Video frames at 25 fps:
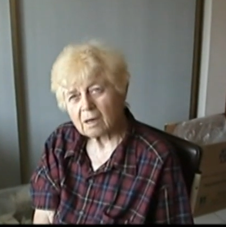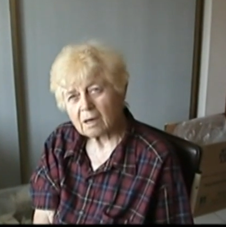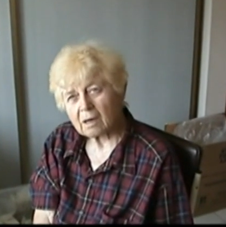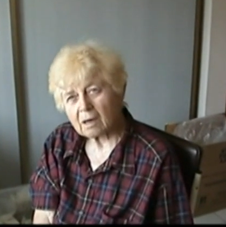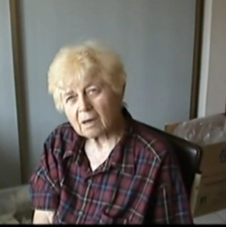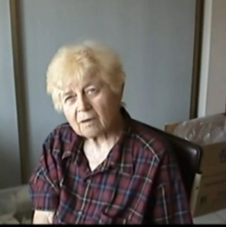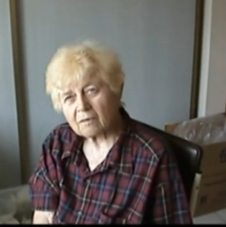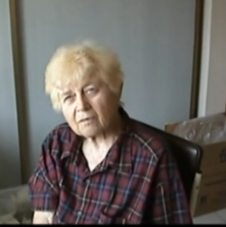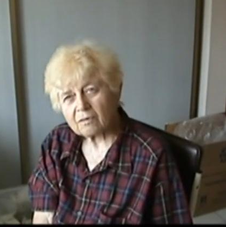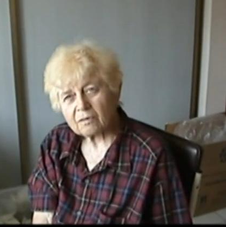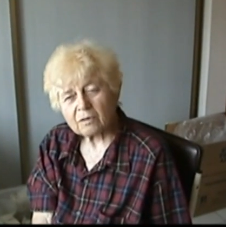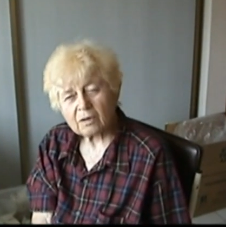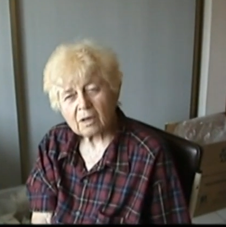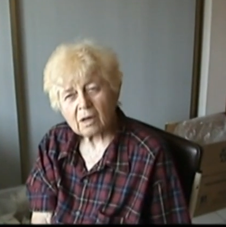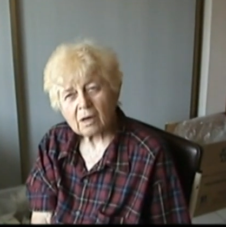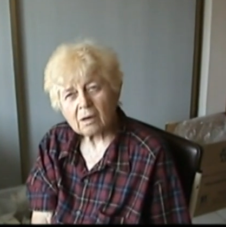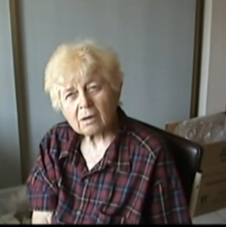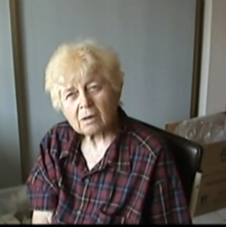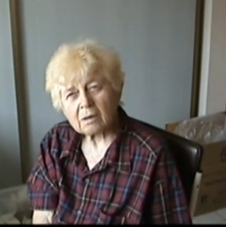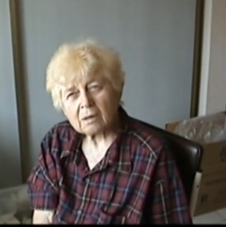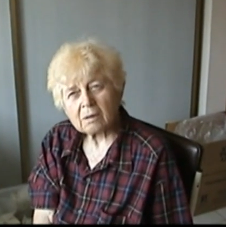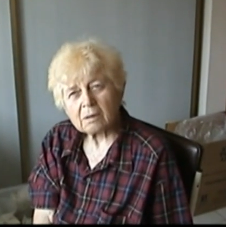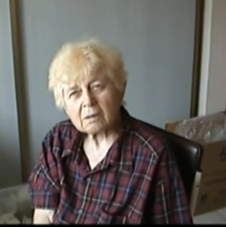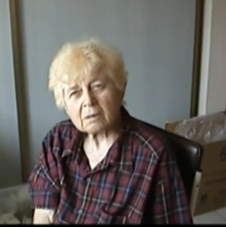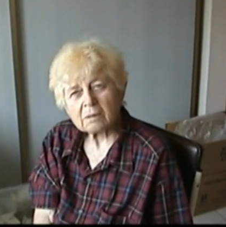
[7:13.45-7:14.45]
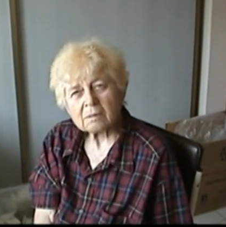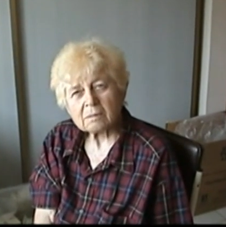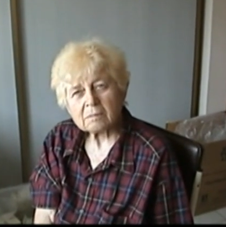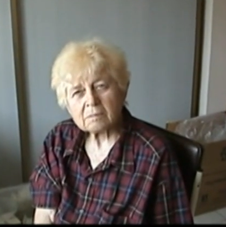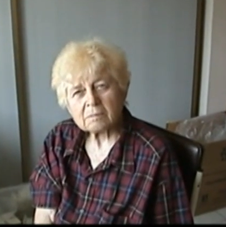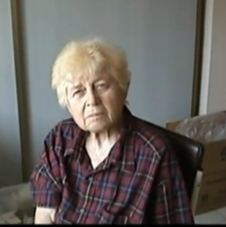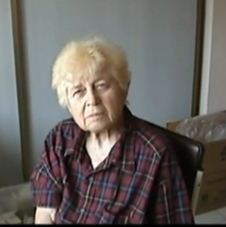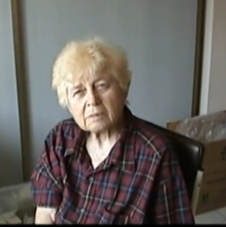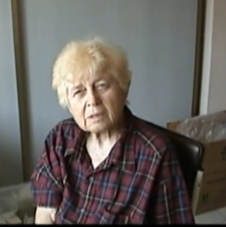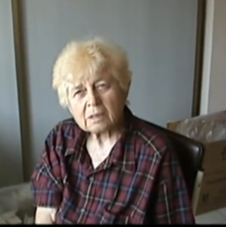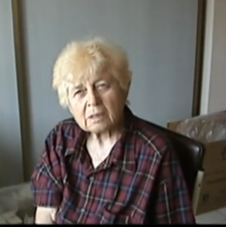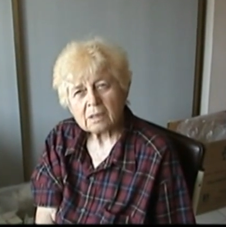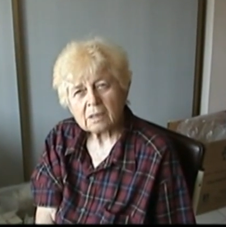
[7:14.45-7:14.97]
of lung
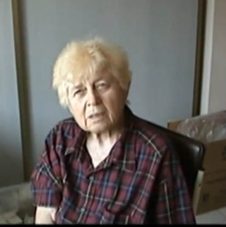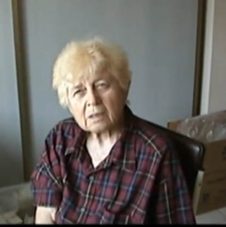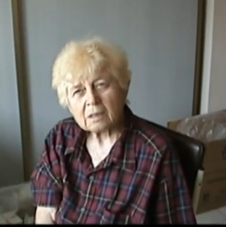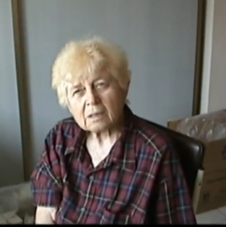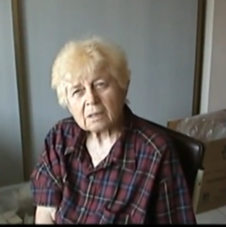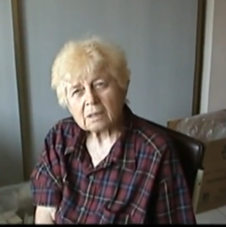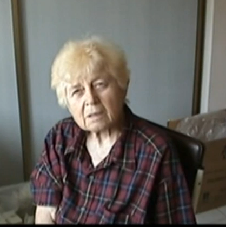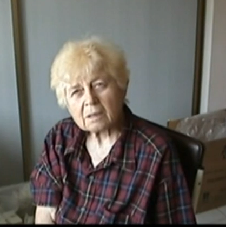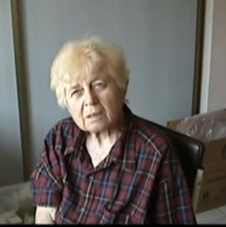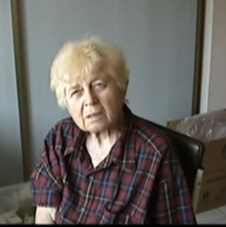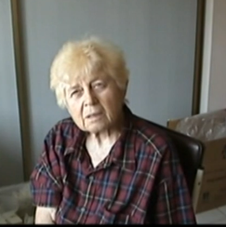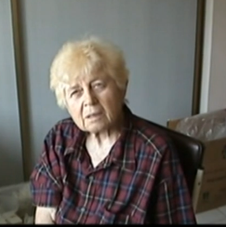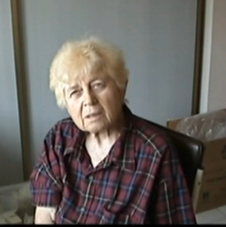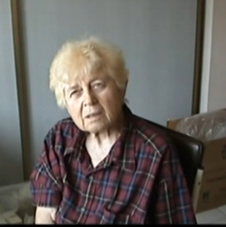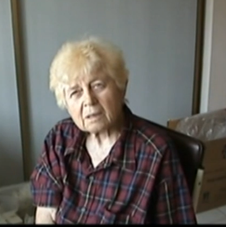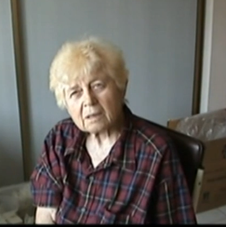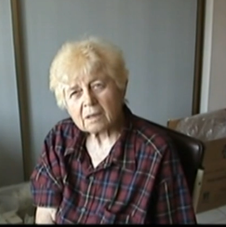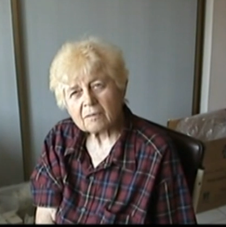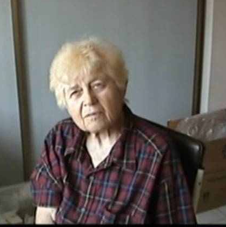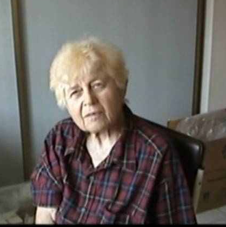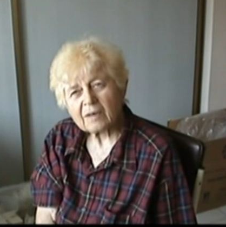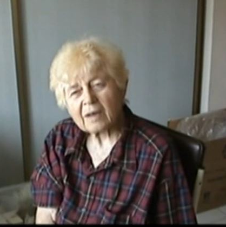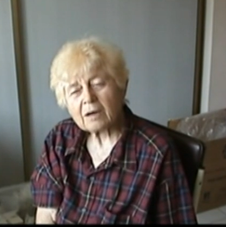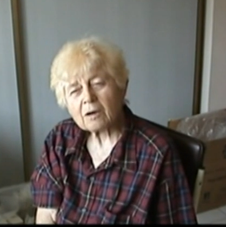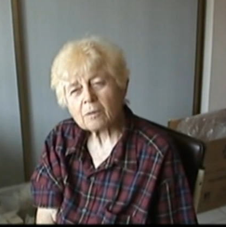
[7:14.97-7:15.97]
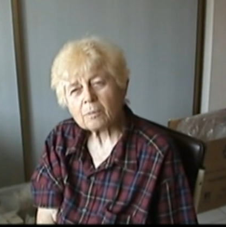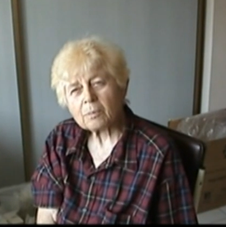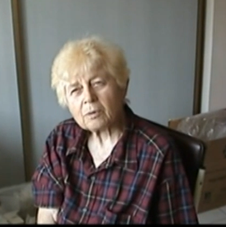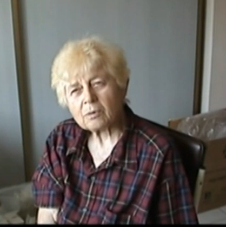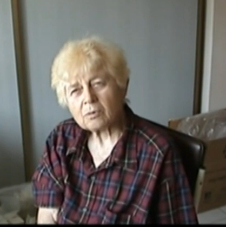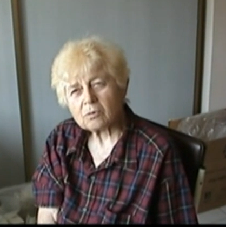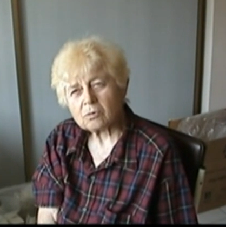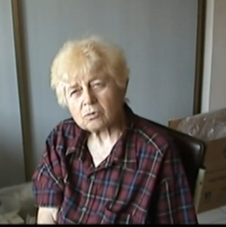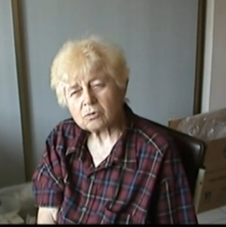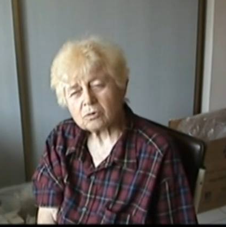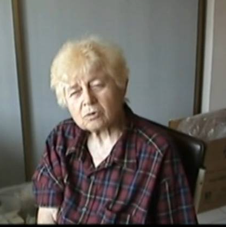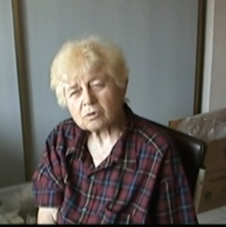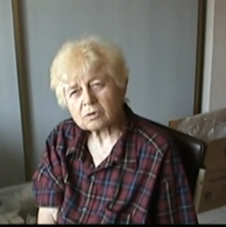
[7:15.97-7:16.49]
uh, of air
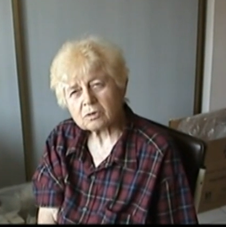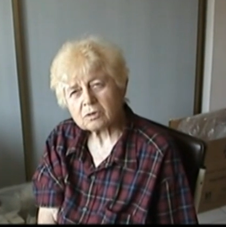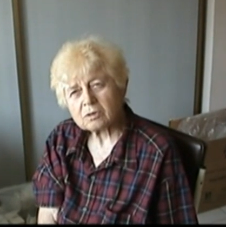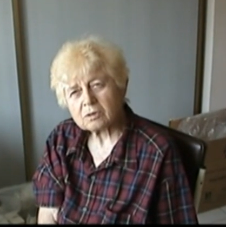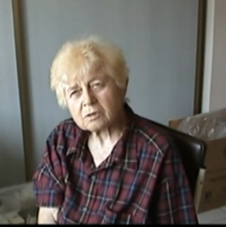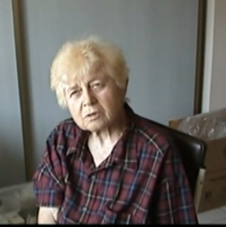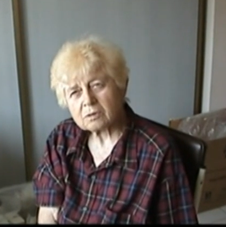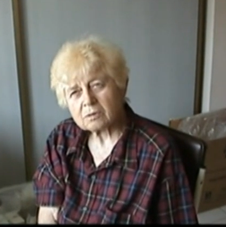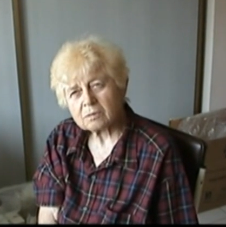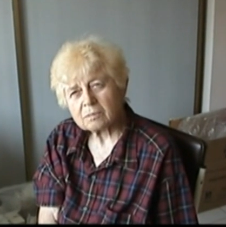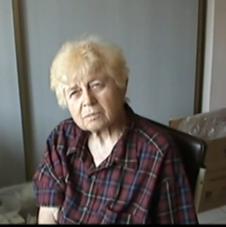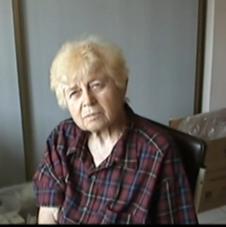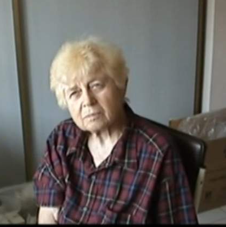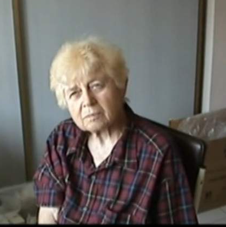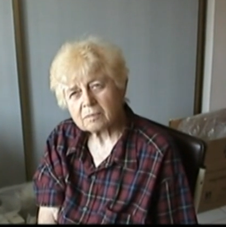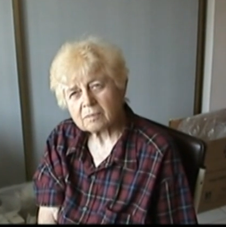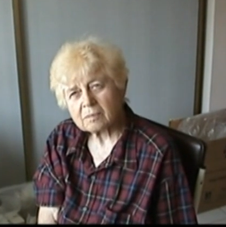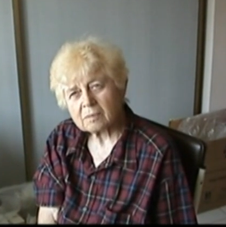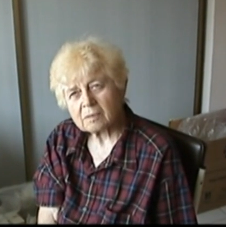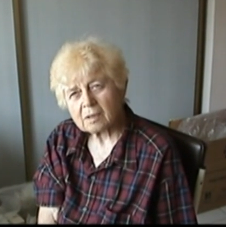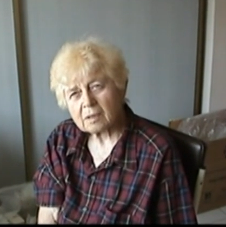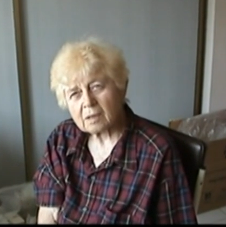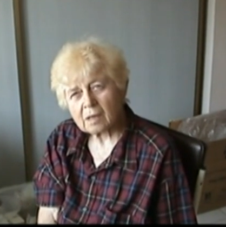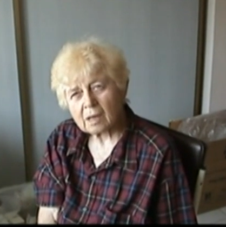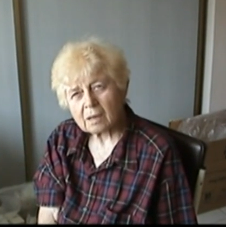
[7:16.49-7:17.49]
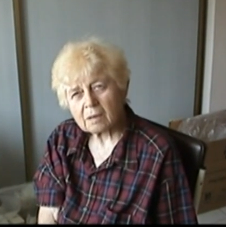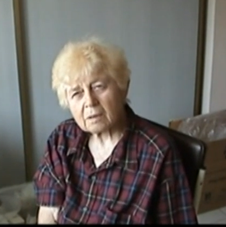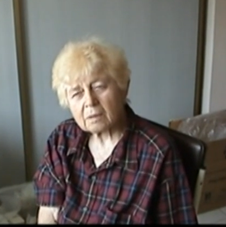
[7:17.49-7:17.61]
pollutants -huh.